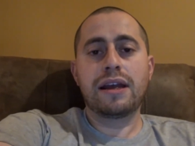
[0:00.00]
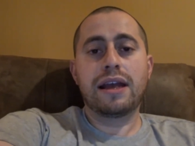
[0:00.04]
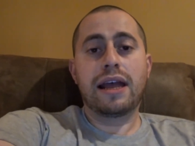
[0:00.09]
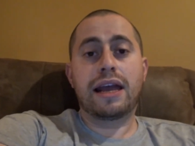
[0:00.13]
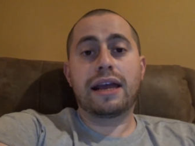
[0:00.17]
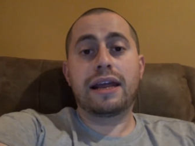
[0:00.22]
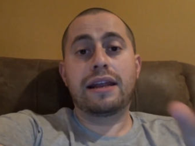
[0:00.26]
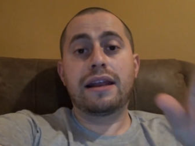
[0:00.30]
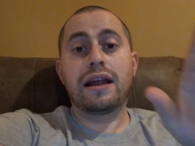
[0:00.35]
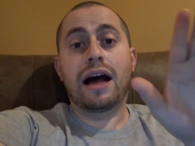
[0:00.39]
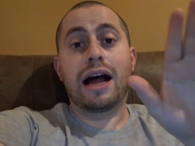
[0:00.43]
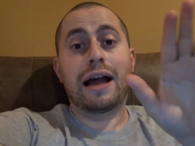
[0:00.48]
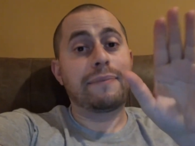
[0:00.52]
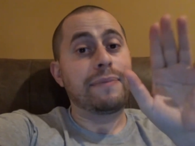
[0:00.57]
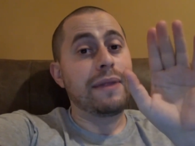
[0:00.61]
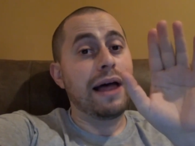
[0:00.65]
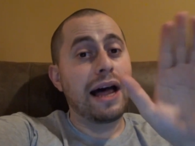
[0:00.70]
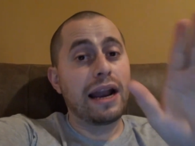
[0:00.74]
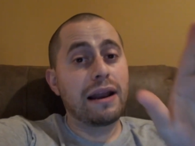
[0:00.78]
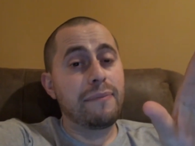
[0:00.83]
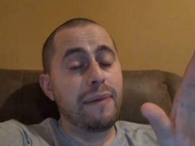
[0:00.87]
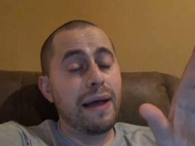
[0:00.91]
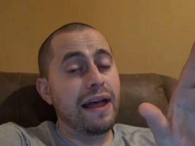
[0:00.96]
And I'm
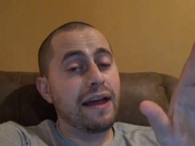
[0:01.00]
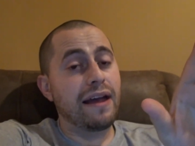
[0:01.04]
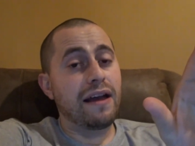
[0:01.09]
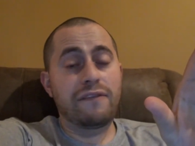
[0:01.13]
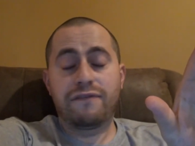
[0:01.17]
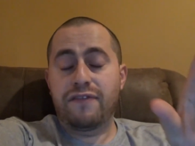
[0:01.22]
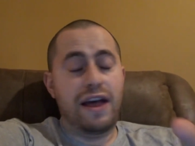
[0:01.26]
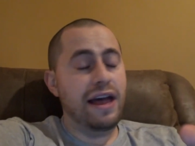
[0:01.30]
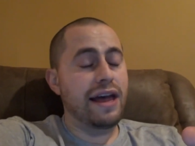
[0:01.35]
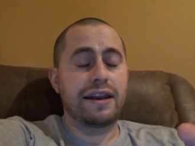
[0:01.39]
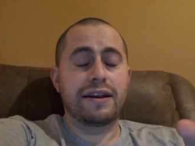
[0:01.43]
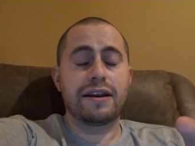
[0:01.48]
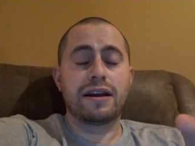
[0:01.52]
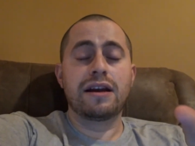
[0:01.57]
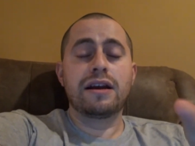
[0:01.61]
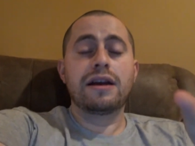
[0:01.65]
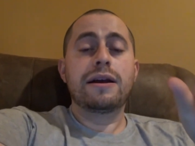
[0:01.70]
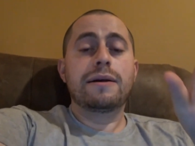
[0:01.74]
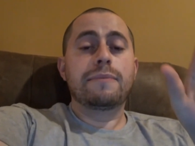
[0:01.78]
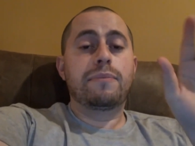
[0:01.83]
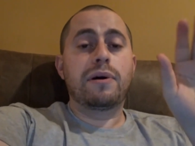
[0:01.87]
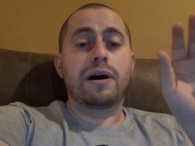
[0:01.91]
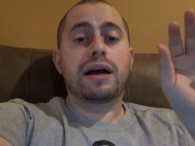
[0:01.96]
not a vet,
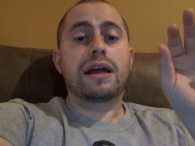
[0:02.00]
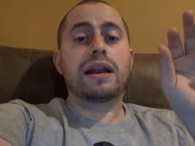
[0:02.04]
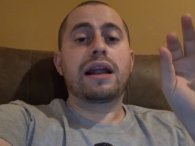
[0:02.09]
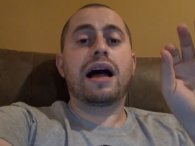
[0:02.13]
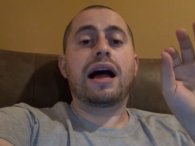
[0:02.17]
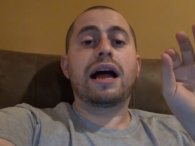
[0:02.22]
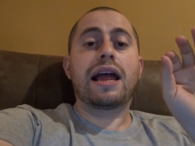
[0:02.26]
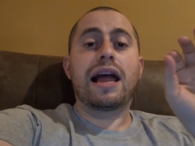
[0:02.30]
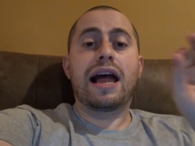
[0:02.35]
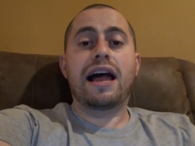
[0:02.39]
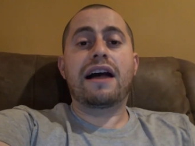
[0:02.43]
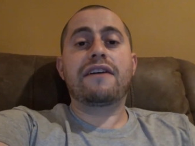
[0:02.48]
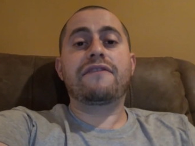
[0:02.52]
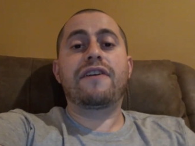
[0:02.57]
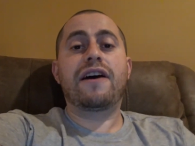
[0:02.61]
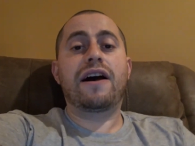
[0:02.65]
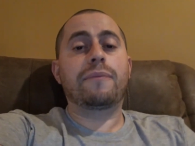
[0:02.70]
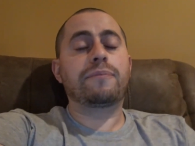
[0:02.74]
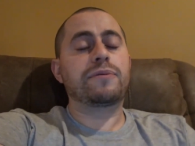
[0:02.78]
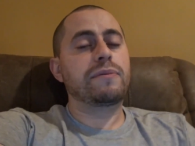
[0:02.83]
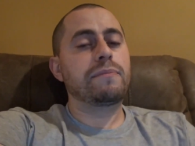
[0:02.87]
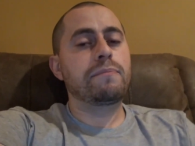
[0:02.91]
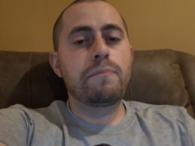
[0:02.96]
but I have
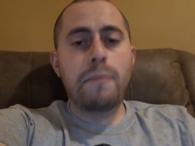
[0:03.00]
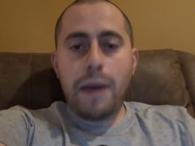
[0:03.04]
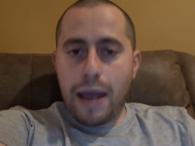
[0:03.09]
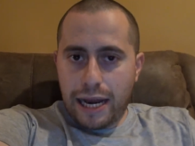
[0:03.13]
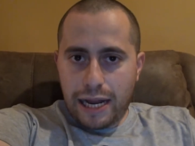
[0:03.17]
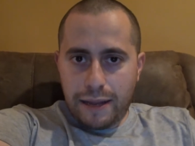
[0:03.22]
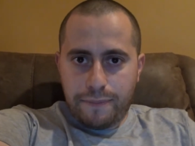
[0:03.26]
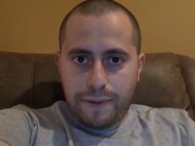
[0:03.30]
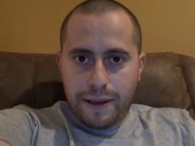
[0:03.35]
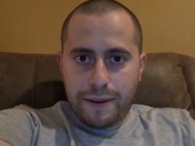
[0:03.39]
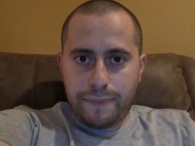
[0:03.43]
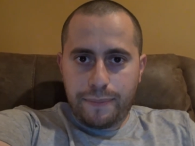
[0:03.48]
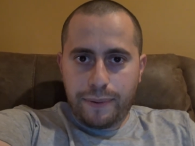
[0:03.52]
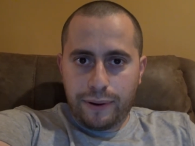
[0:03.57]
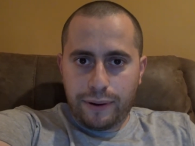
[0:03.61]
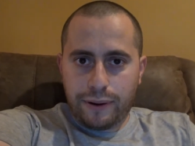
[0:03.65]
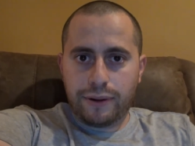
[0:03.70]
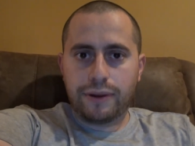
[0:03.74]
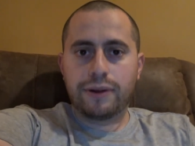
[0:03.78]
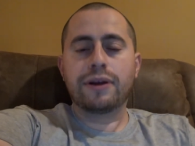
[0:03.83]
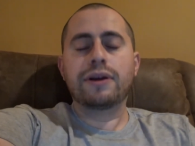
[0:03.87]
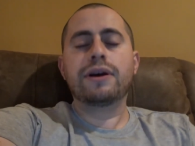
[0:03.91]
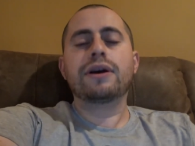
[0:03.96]
helped many
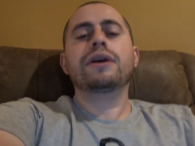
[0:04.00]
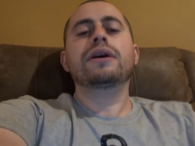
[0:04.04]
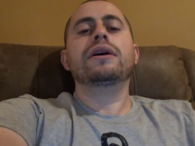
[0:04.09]
people